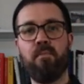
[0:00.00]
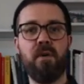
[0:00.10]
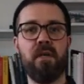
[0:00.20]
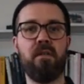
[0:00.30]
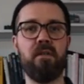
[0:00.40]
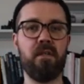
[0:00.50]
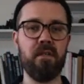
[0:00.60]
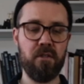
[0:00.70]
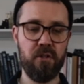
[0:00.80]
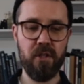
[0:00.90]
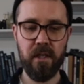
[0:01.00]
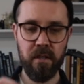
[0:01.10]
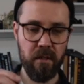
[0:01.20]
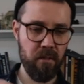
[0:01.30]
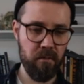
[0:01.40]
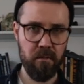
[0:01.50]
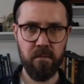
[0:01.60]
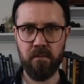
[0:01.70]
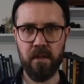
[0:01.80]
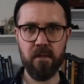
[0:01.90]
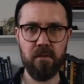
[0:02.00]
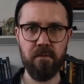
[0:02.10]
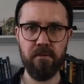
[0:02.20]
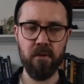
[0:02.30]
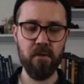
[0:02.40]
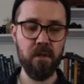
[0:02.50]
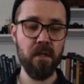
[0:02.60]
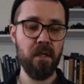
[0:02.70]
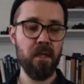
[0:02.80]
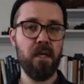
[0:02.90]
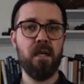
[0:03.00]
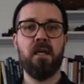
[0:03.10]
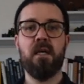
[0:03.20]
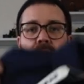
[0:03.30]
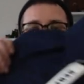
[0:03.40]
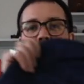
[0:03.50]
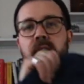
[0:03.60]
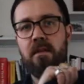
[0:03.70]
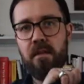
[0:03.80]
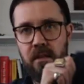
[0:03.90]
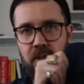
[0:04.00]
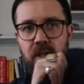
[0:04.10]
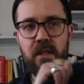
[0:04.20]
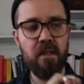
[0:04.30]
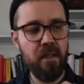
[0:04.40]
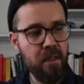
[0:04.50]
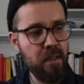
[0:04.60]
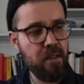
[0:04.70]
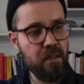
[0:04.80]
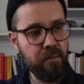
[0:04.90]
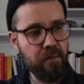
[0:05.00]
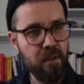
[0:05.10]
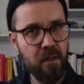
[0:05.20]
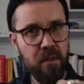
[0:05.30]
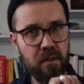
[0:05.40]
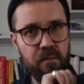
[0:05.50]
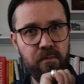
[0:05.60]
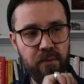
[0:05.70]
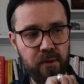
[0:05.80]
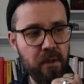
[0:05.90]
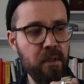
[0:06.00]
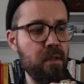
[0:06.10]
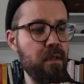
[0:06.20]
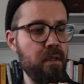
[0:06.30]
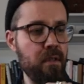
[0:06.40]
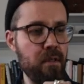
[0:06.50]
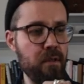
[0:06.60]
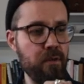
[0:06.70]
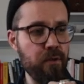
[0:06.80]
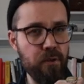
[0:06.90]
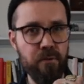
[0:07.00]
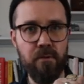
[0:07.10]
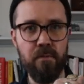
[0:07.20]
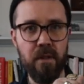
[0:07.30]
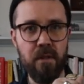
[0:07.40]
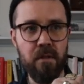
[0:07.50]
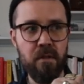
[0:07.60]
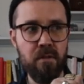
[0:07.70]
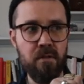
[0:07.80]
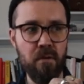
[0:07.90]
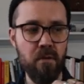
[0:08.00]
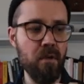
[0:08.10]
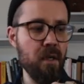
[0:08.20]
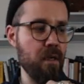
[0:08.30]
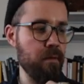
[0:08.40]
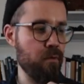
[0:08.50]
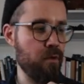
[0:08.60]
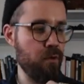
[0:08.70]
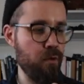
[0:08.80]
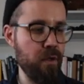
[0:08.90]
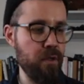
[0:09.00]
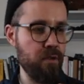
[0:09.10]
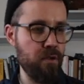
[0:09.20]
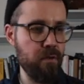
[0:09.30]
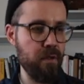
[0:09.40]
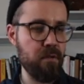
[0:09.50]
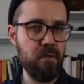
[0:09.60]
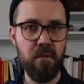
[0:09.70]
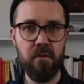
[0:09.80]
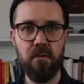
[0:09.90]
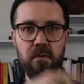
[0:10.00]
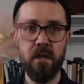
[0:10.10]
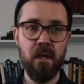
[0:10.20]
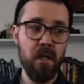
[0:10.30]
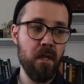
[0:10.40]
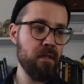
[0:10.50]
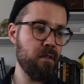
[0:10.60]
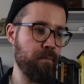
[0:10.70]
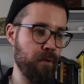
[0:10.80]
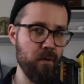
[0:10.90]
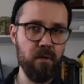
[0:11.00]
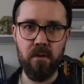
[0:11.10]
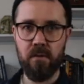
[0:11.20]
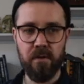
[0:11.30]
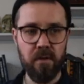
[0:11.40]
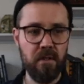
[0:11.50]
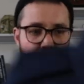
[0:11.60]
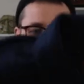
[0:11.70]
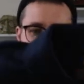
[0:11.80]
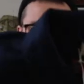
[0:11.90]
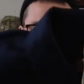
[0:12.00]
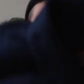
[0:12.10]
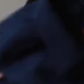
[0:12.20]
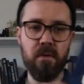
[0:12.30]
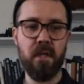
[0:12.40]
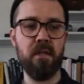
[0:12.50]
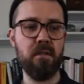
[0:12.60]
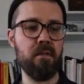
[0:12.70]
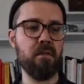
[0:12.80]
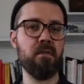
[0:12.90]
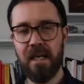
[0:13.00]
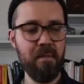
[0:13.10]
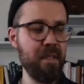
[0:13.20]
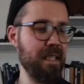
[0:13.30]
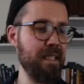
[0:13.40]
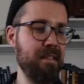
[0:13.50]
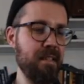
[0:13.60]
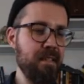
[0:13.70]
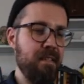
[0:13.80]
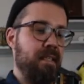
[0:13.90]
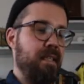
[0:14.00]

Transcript: But this jacket, minus the phone, this jacket is something completely new for me. So I'm quite curious to pore over the details with you guys. I mean, it does